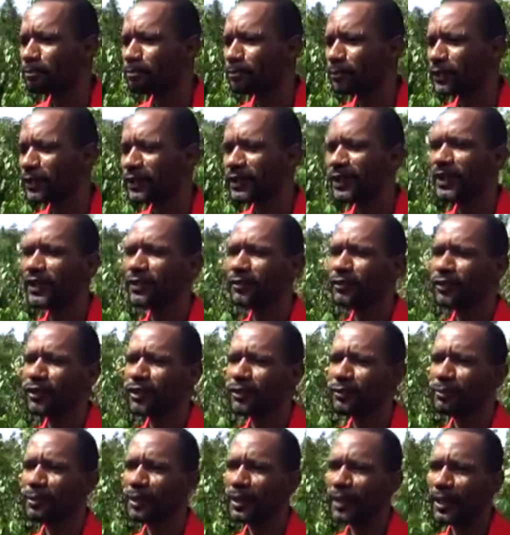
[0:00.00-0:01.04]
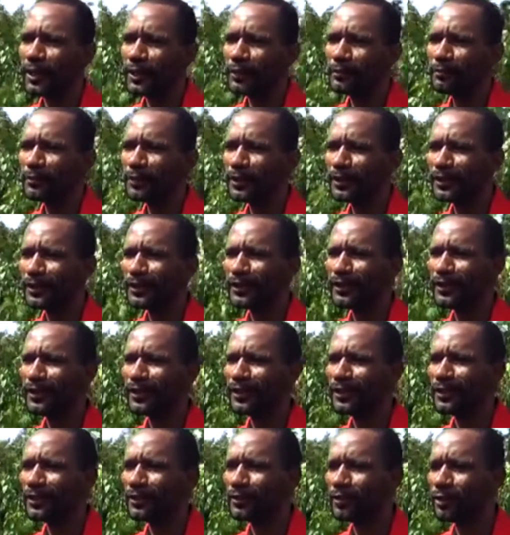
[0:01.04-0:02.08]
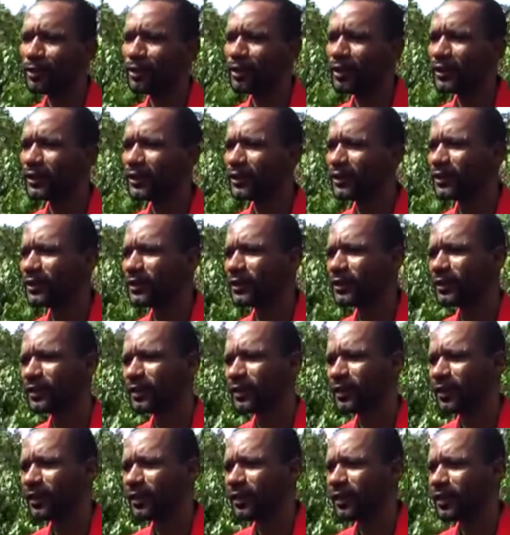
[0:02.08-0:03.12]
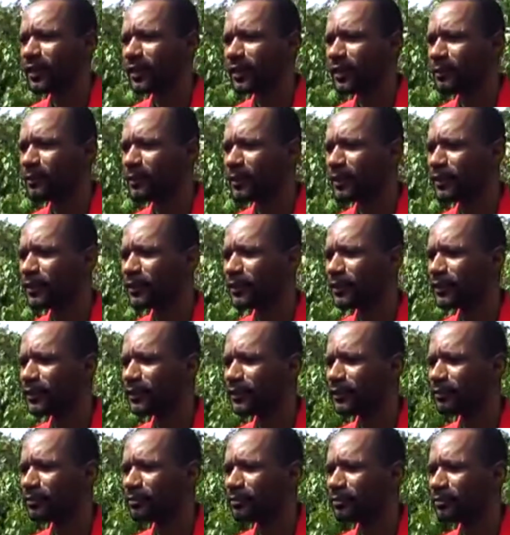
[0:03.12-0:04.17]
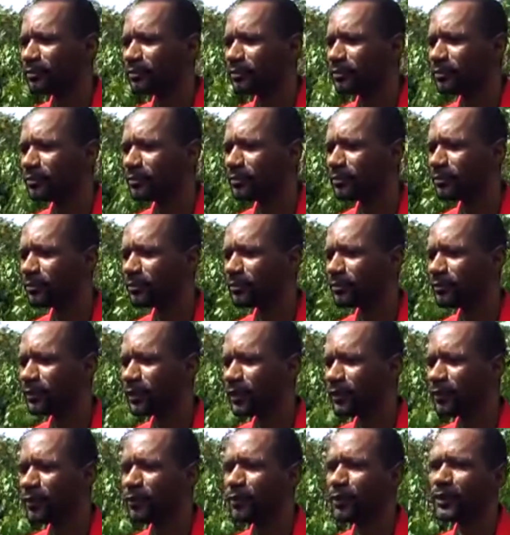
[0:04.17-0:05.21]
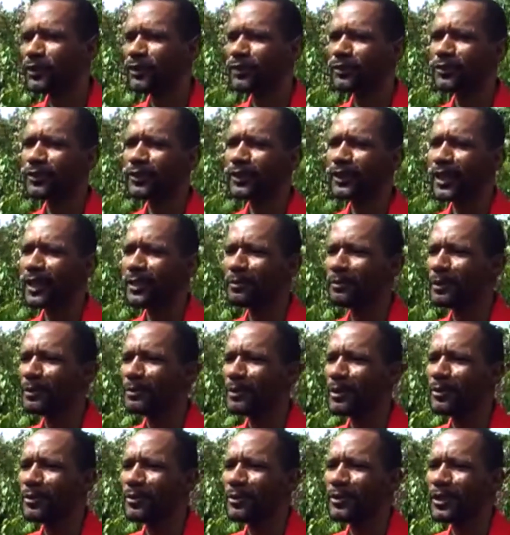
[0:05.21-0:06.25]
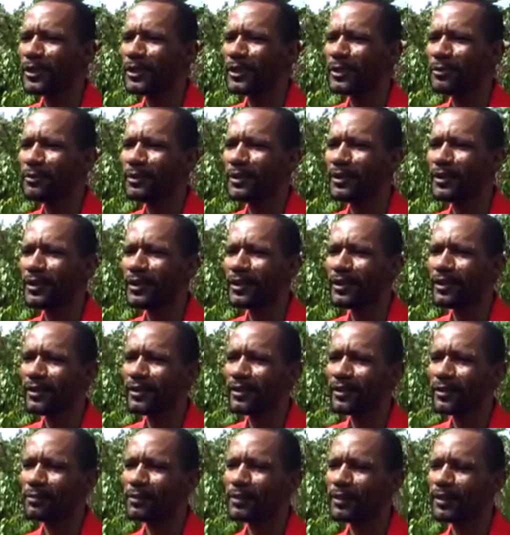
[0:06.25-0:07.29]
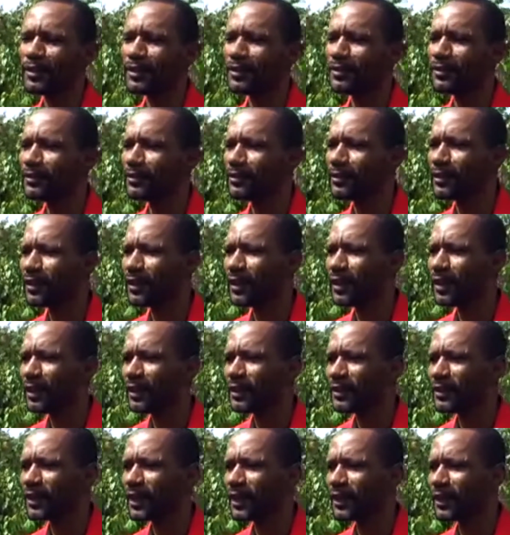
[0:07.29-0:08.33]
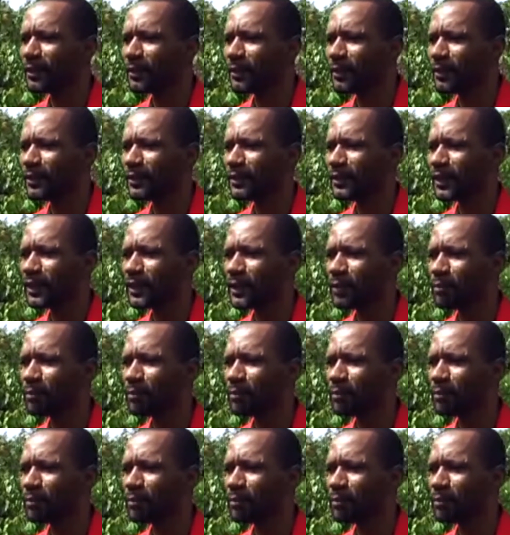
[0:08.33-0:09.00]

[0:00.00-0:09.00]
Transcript: the slave trade began basically for us. I mean, if it wasn't for that, maybe I would not have been here. I mean, it's not a